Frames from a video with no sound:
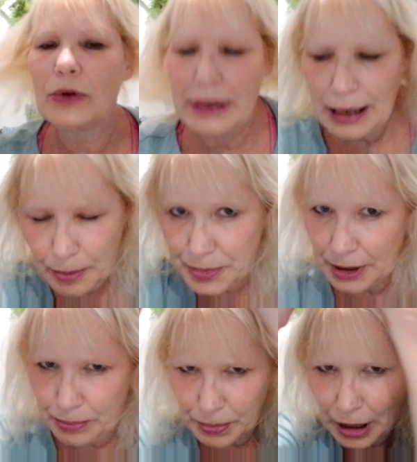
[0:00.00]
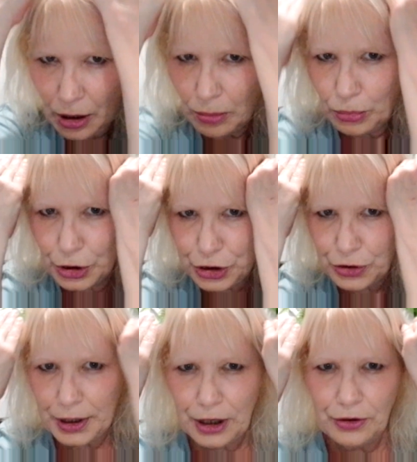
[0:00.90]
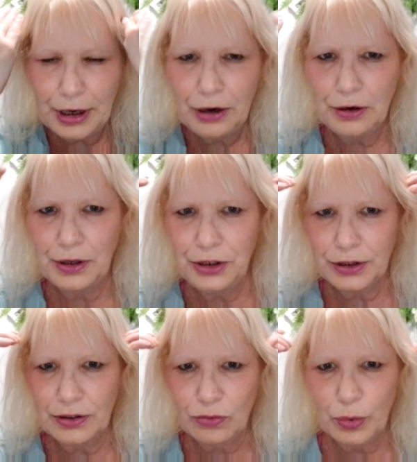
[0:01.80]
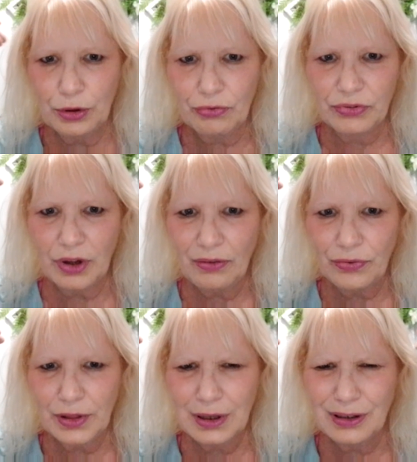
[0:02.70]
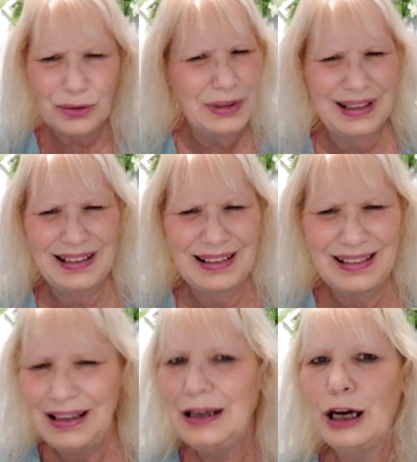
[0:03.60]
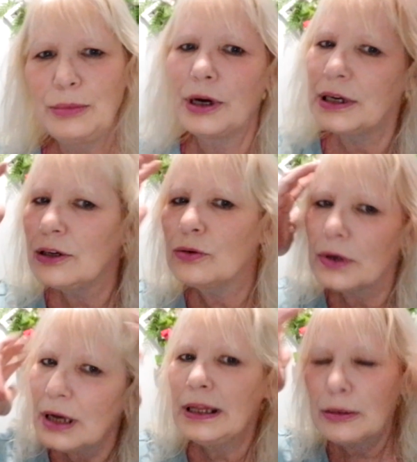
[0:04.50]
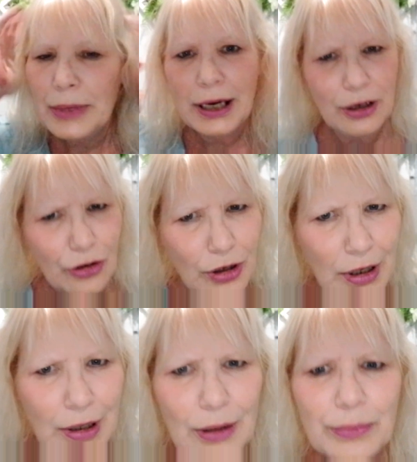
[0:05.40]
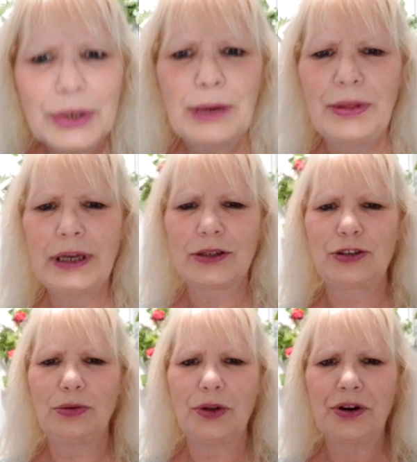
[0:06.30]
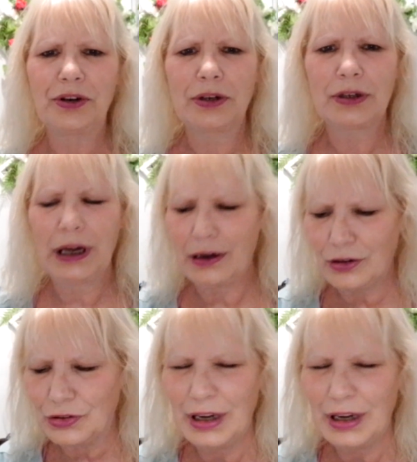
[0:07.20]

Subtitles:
caps. They mush your hair down, and then you get this weird fluff thing going. I'm not into it. I like my hair, but I think it's too long. I don't know.